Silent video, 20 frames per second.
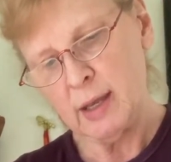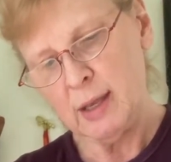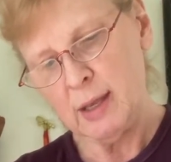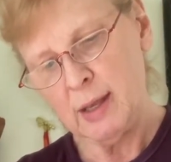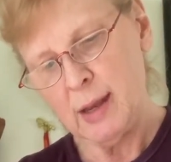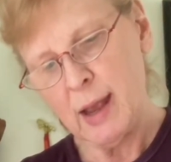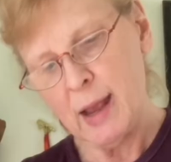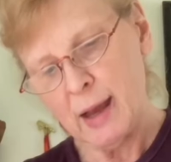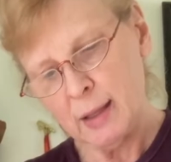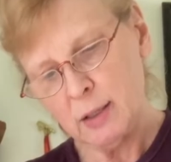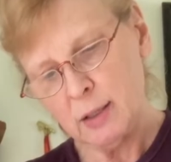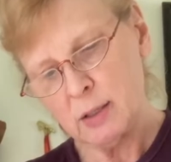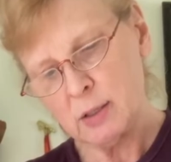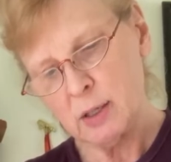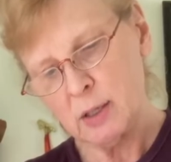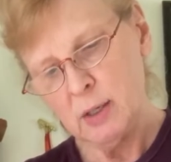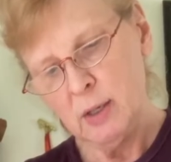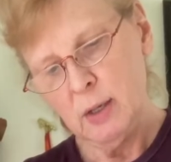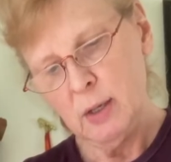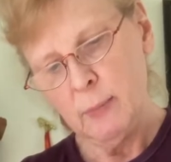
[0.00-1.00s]
yet,
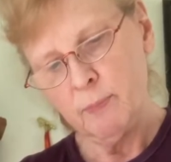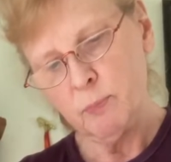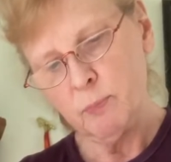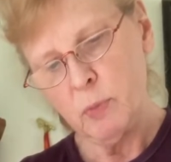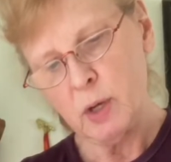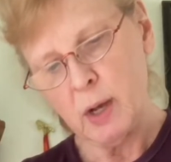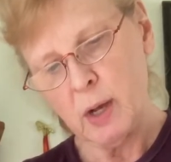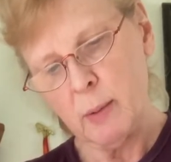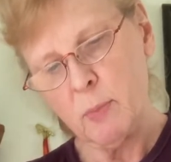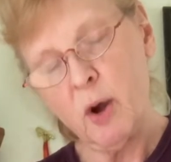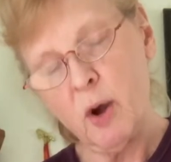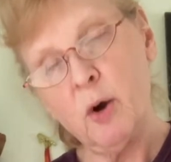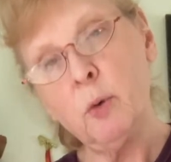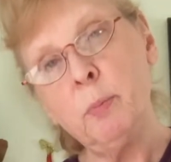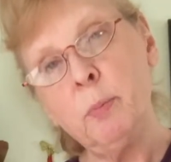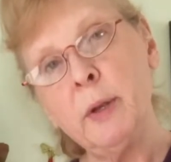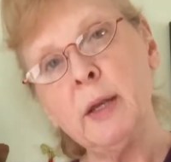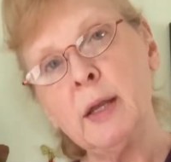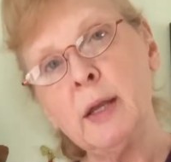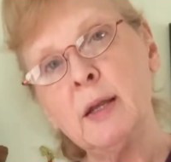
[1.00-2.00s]
but I'm
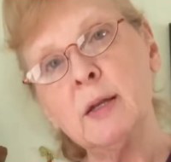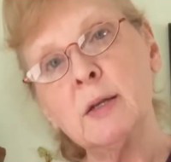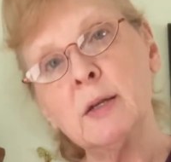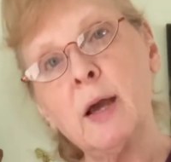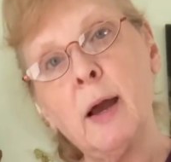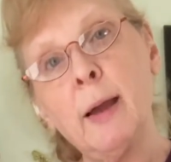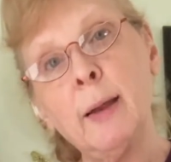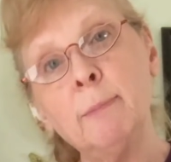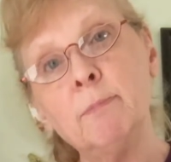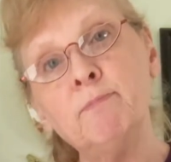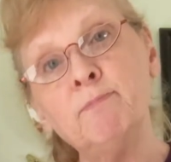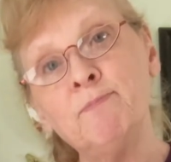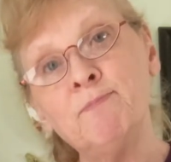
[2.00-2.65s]
hoping in time